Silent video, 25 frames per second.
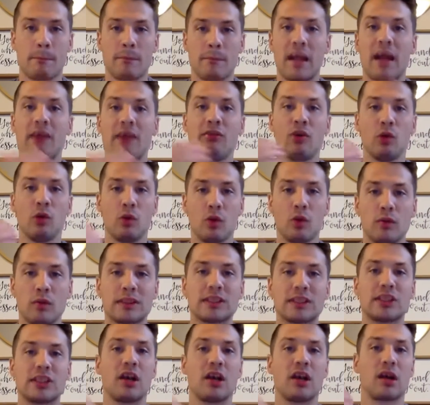everyone would
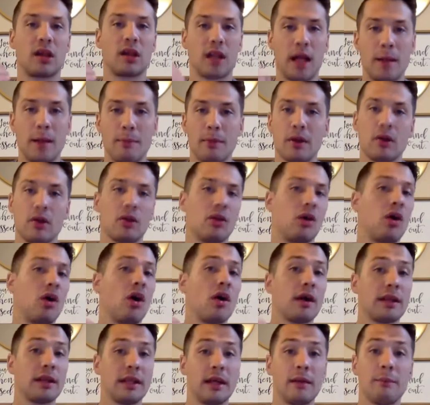start clapping
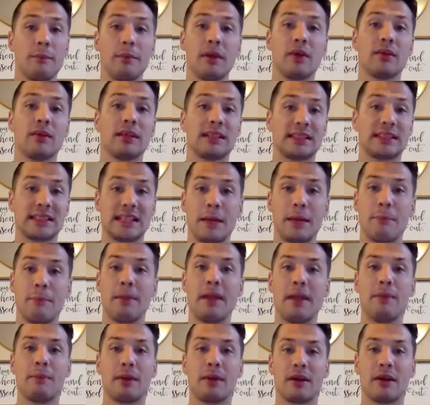along and on the same
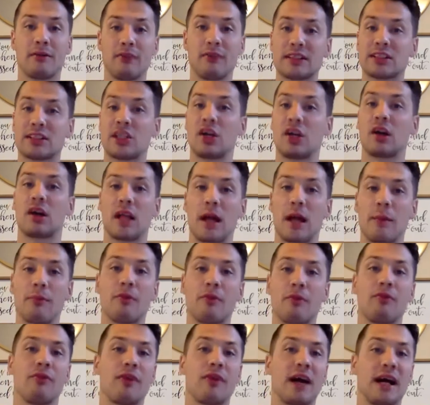beat. But if I started
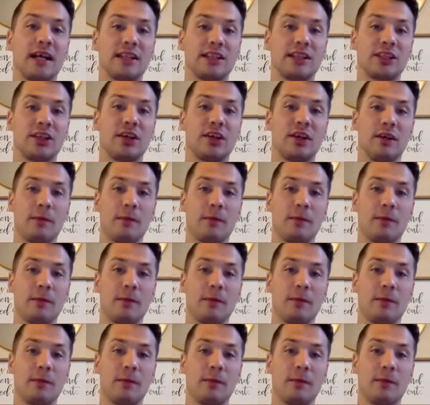clapping faster,